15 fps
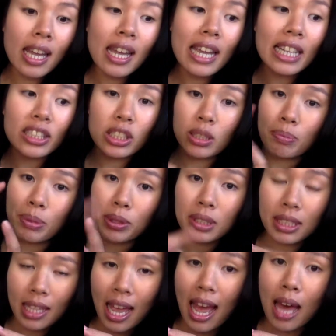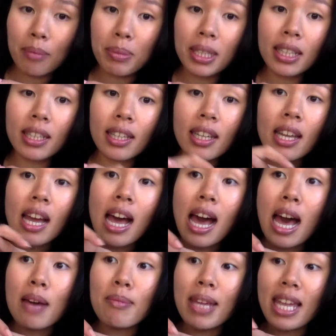It just builds the habit,
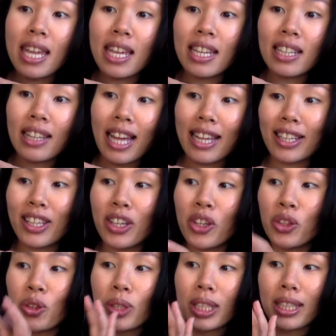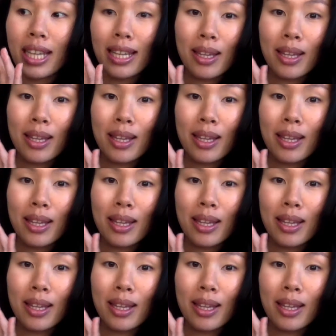and like you can